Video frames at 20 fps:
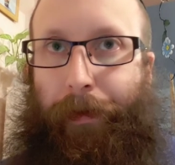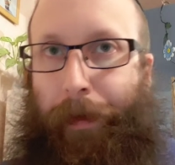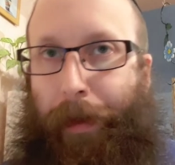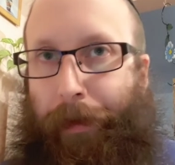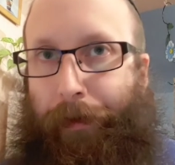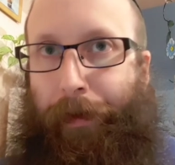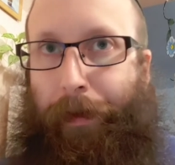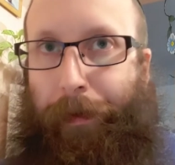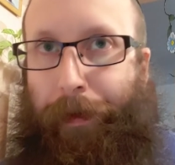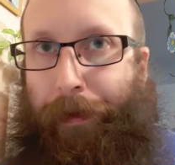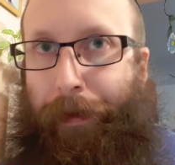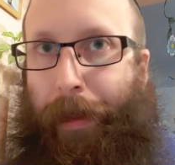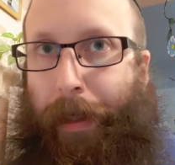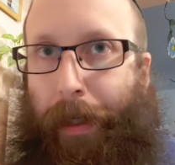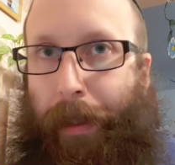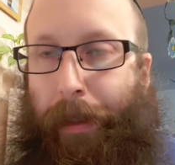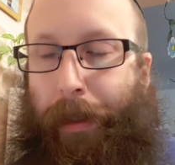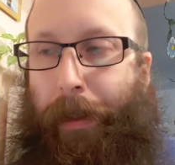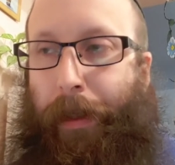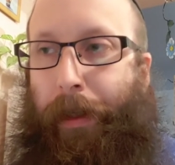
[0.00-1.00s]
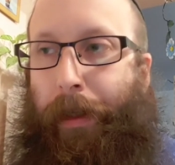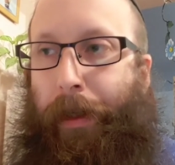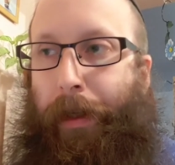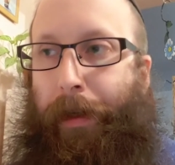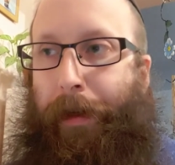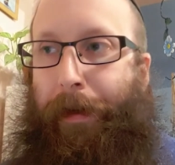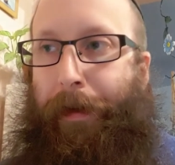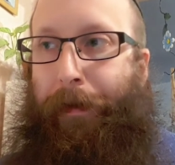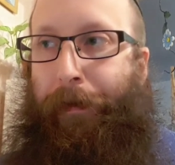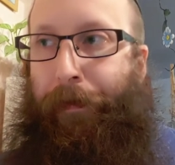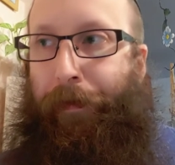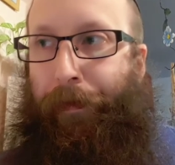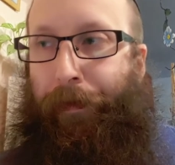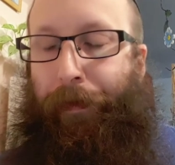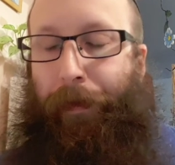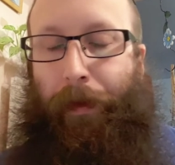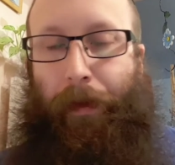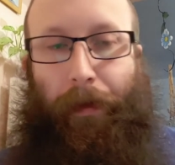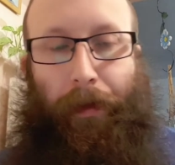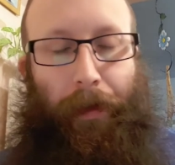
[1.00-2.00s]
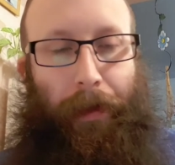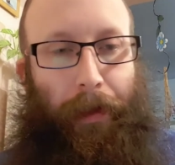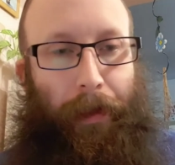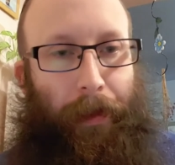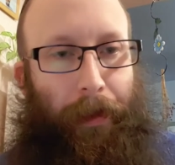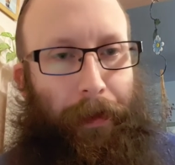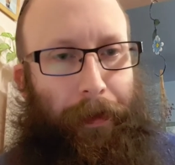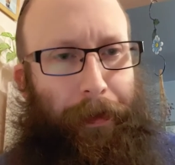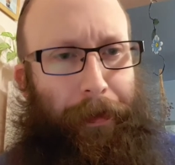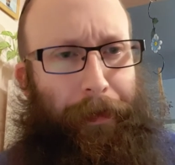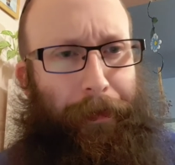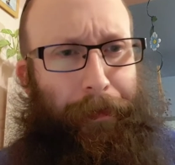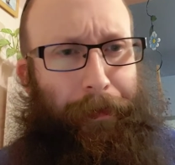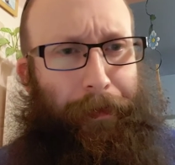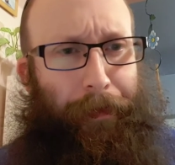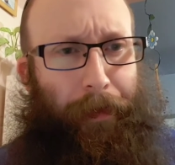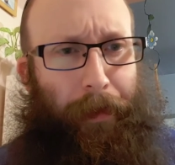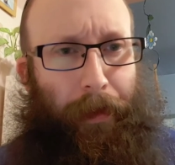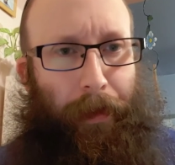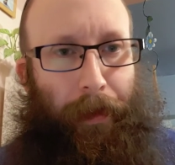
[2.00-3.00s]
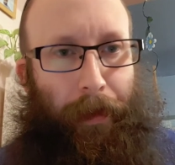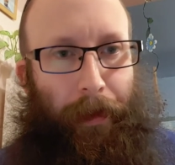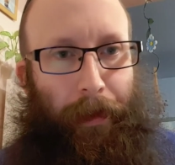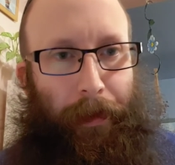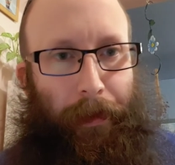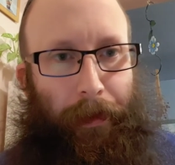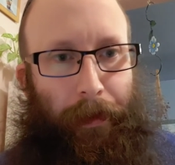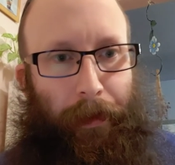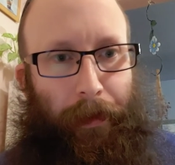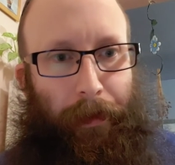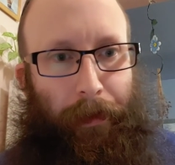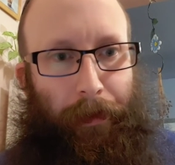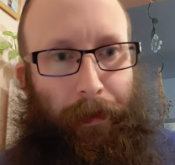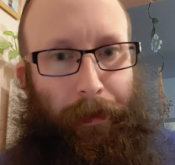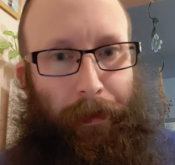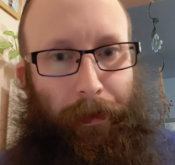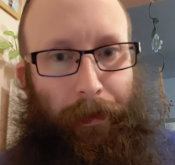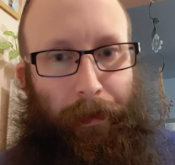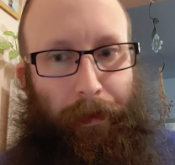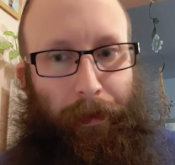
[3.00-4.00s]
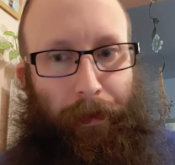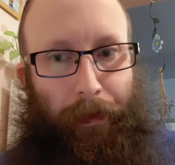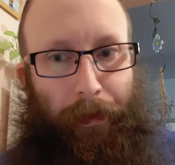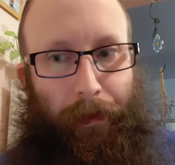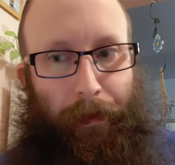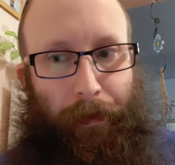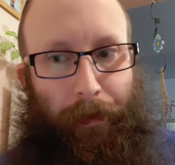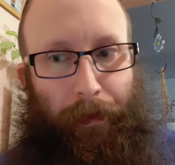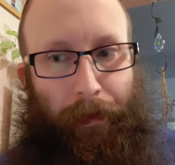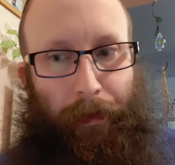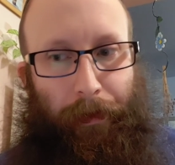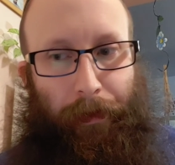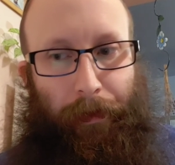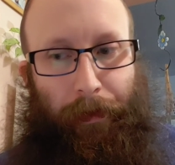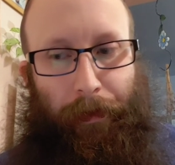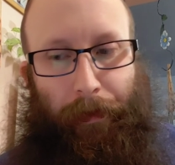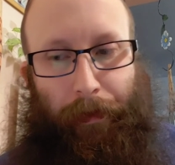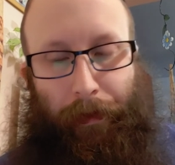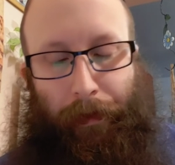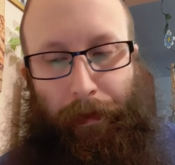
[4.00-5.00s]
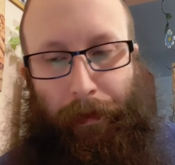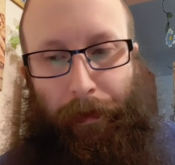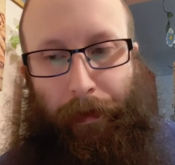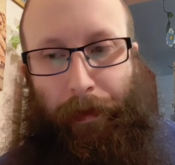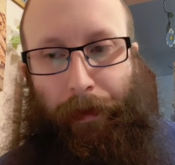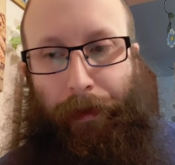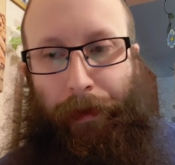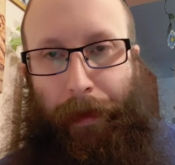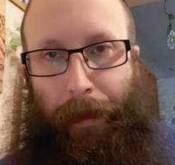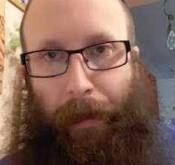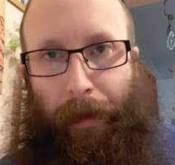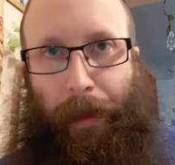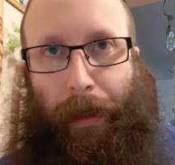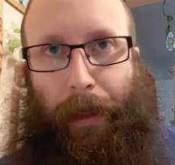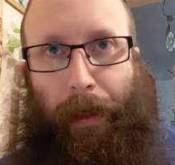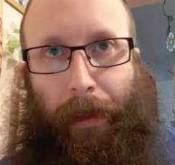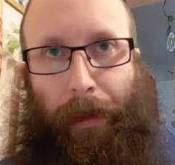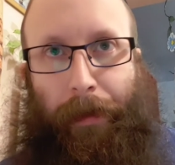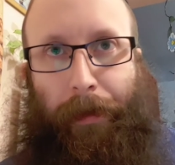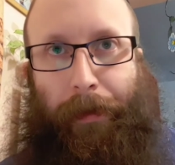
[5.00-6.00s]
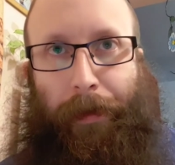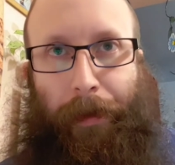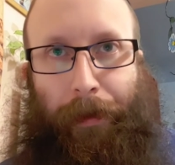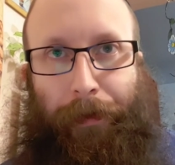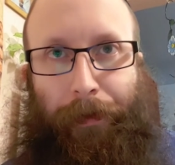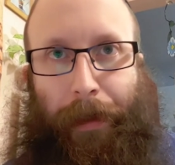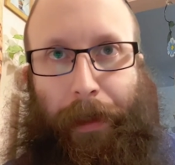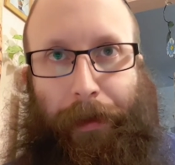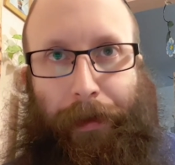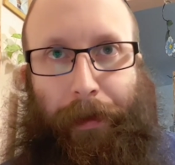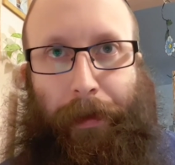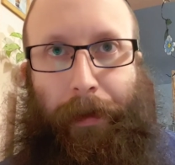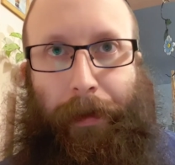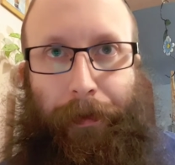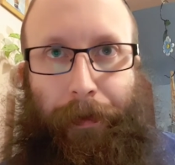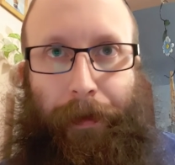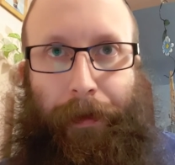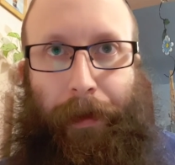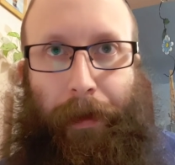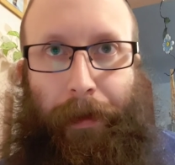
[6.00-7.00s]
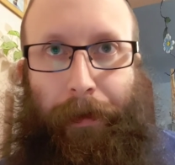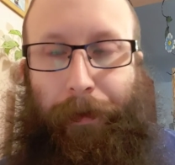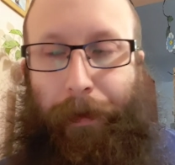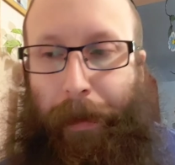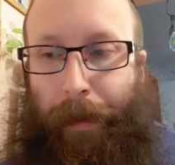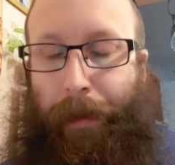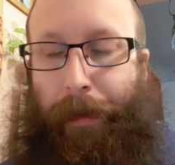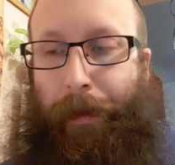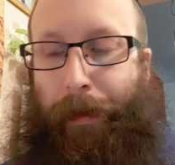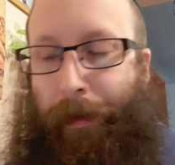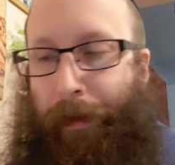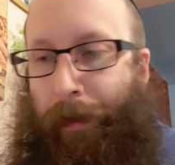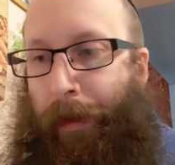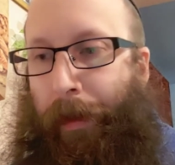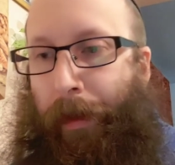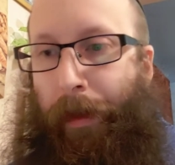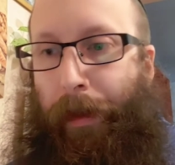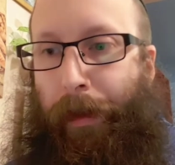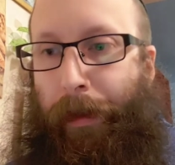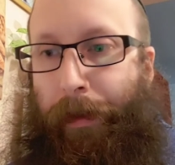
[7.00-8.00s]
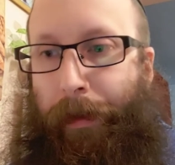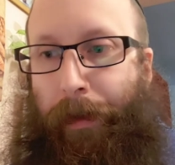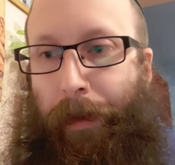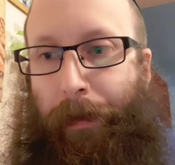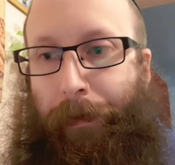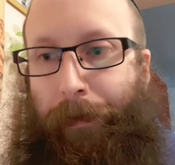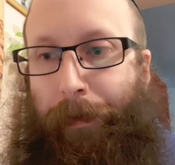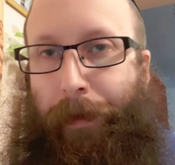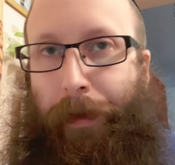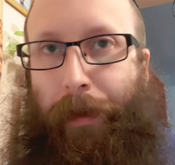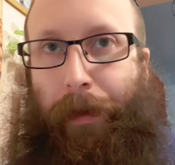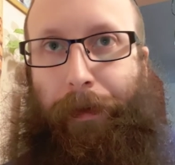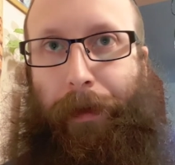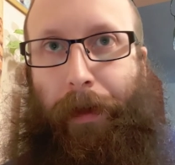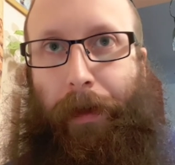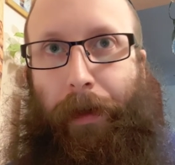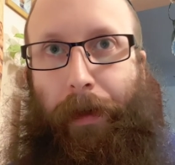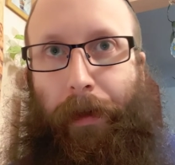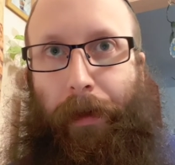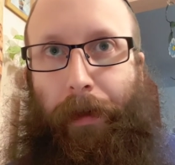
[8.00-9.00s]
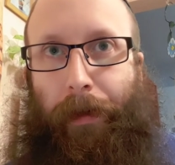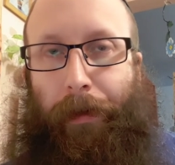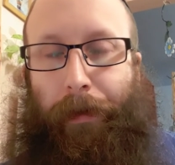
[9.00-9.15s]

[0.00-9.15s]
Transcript: make dreams reality. Okay, and to shed light on situations which otherwise seem dark.